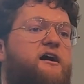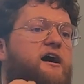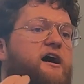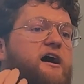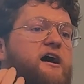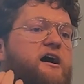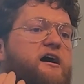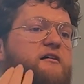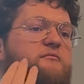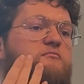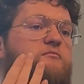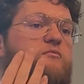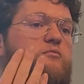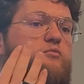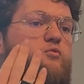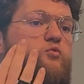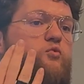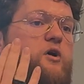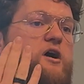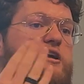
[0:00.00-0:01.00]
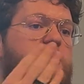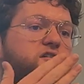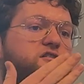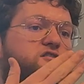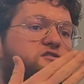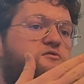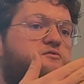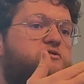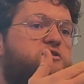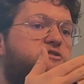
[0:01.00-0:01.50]
What
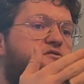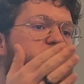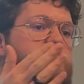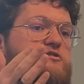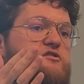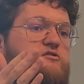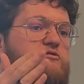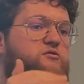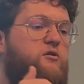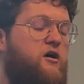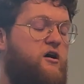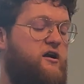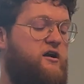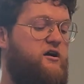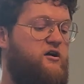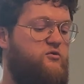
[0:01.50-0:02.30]
do you do on